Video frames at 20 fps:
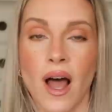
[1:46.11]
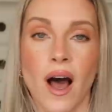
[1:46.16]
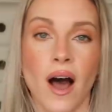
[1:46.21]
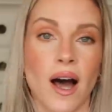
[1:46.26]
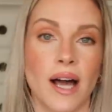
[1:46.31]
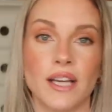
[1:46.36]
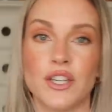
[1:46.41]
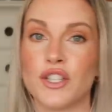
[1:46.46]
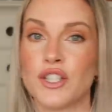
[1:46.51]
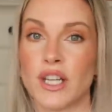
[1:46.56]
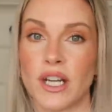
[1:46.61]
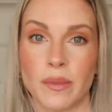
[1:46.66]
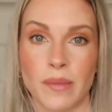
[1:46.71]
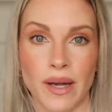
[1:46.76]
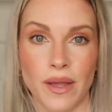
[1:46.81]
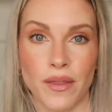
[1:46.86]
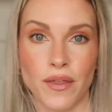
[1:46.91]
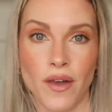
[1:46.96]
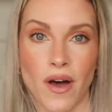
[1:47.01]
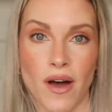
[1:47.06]
I share
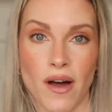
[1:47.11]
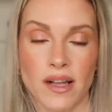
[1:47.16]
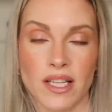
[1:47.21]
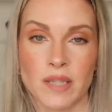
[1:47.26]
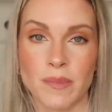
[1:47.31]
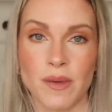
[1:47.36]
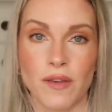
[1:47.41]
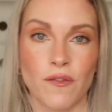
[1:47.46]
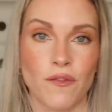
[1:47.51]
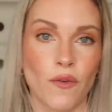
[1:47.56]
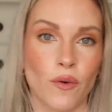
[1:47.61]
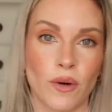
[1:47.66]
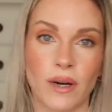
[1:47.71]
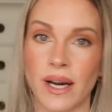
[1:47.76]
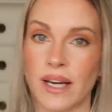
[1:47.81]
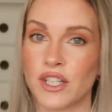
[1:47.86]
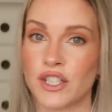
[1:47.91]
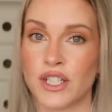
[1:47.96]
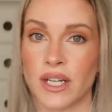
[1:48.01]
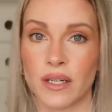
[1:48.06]
my thoughts, before
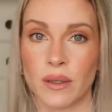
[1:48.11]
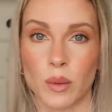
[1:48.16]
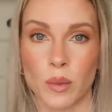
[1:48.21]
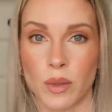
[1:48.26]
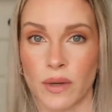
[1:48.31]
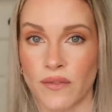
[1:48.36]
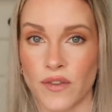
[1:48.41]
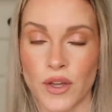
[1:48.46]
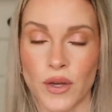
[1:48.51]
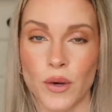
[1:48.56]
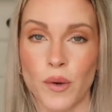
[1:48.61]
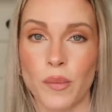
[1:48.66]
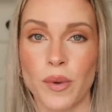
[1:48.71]
I share a review,